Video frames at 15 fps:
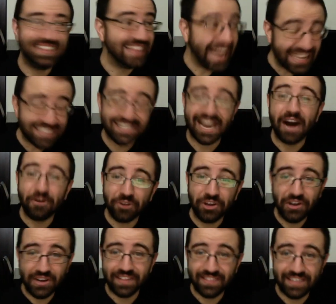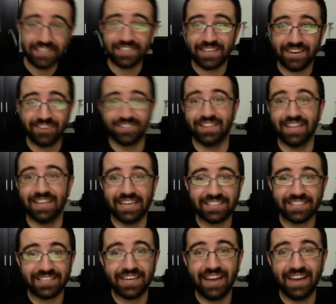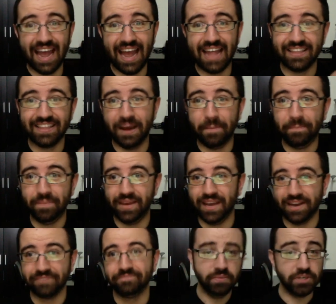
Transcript: That's how good this year's list ended up being.